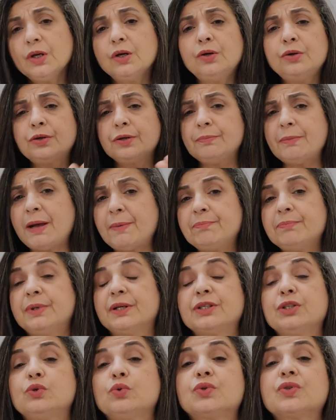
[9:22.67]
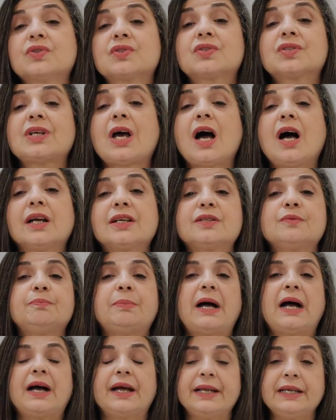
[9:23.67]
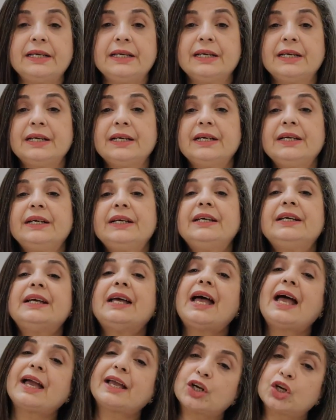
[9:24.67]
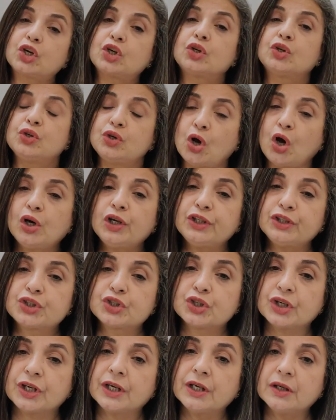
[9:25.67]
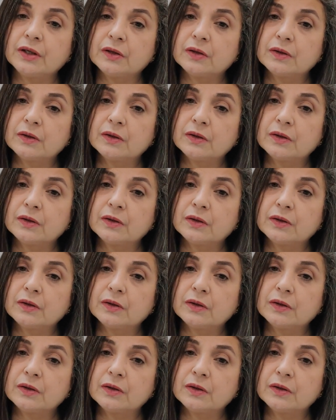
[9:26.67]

Remember, you start by acknowledging